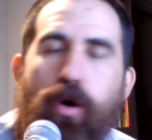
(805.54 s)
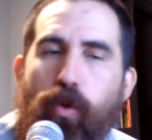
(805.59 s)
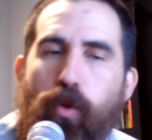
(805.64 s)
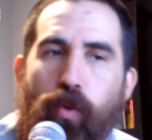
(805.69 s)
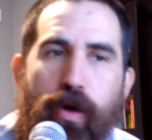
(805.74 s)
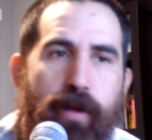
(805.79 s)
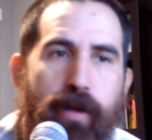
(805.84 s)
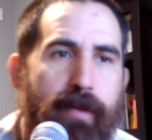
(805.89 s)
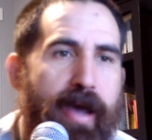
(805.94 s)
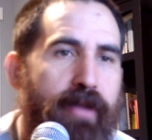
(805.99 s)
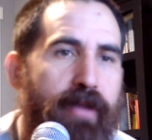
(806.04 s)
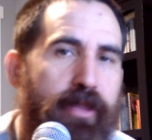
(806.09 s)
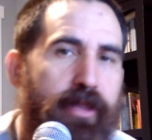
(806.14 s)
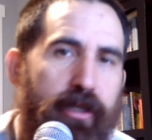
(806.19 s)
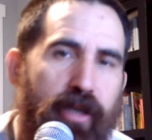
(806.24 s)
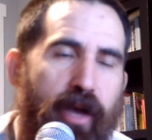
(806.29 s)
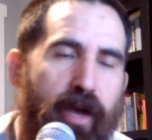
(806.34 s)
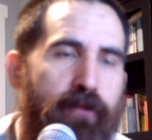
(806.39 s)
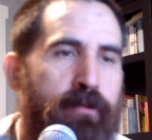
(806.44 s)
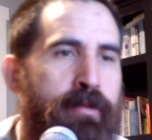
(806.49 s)
what about the
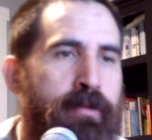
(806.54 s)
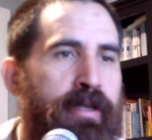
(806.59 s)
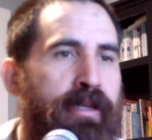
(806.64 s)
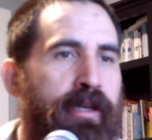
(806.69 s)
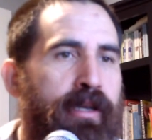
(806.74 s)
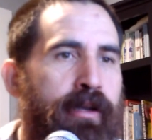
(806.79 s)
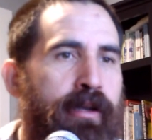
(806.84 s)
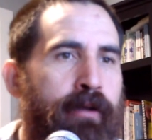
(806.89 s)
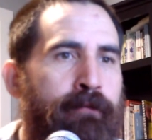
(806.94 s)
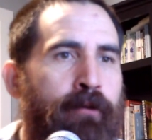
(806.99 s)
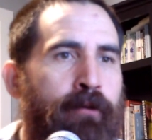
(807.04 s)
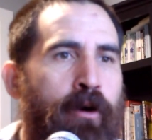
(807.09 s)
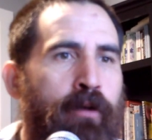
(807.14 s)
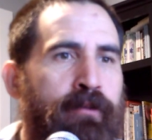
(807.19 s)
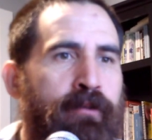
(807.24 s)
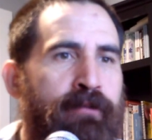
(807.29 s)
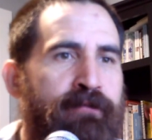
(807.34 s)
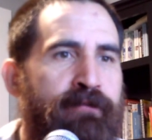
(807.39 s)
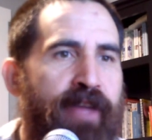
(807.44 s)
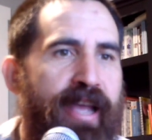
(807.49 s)
government getting
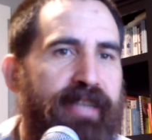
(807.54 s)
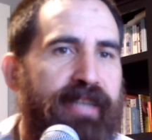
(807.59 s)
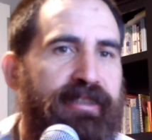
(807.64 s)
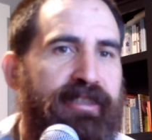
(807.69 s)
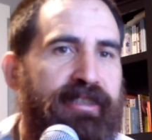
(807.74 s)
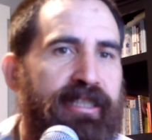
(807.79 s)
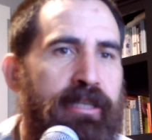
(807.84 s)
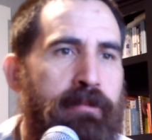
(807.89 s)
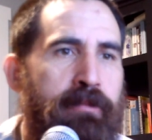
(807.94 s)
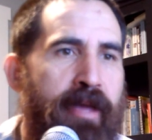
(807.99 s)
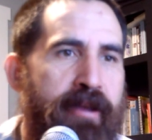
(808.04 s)
involved in vaccine